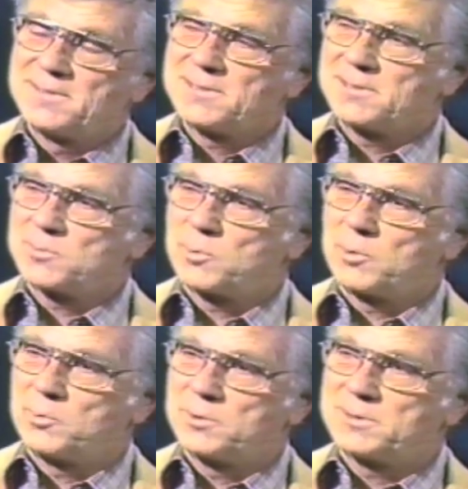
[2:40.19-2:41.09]
since
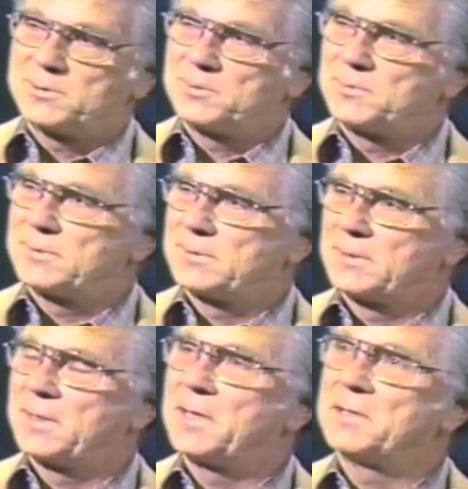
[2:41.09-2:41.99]
World War II,
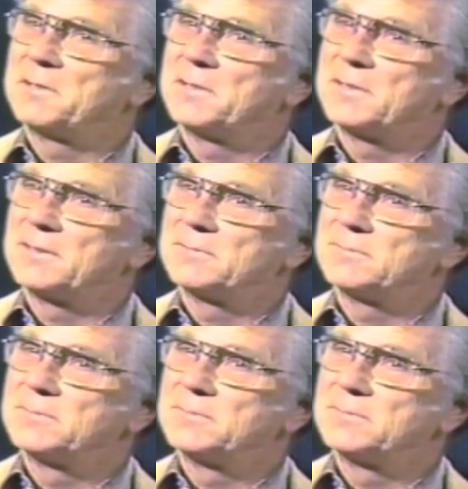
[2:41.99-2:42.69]
and